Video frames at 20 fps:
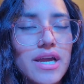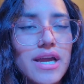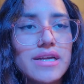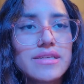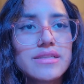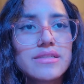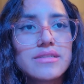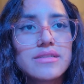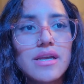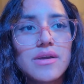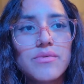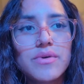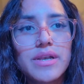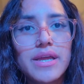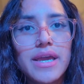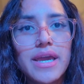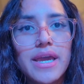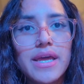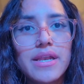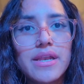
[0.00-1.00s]
taxes, I went
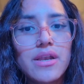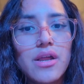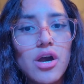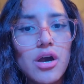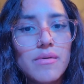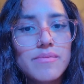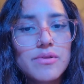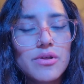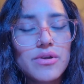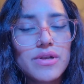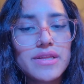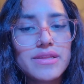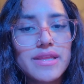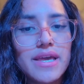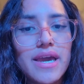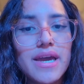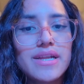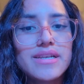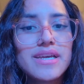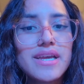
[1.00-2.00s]
ahead and uploaded
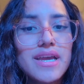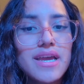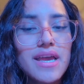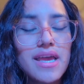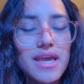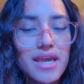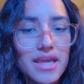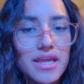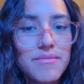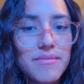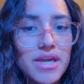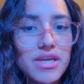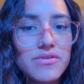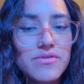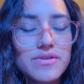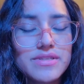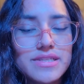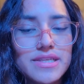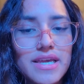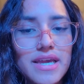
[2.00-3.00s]
that in my
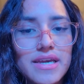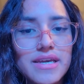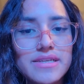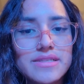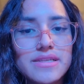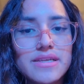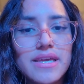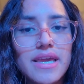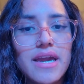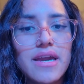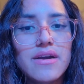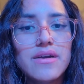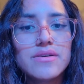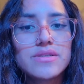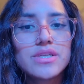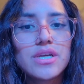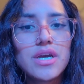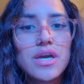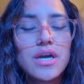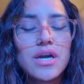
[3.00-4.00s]
USCIS
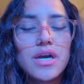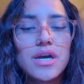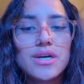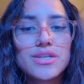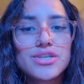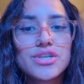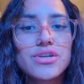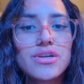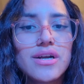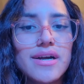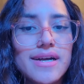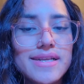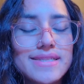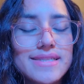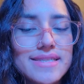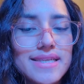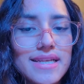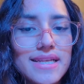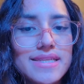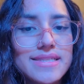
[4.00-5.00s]
account under
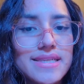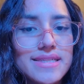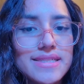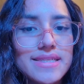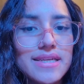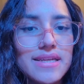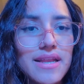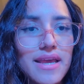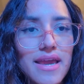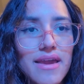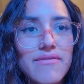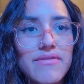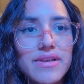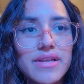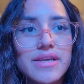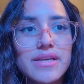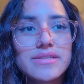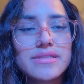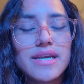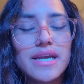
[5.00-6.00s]
unsolicited
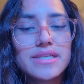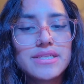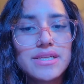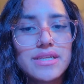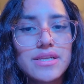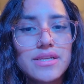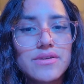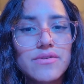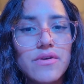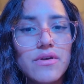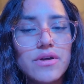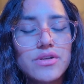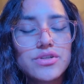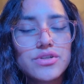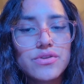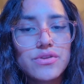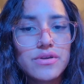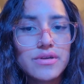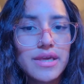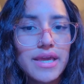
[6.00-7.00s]
evidence. I did it
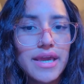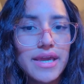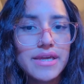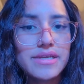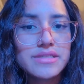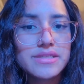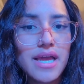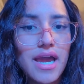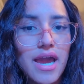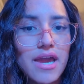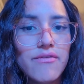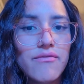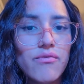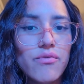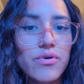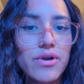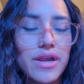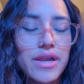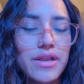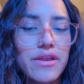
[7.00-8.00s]
under the case
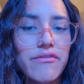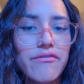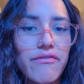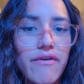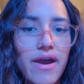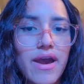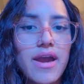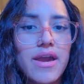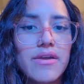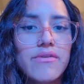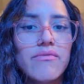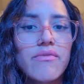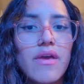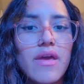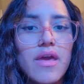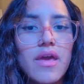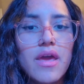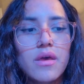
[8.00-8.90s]
I-485.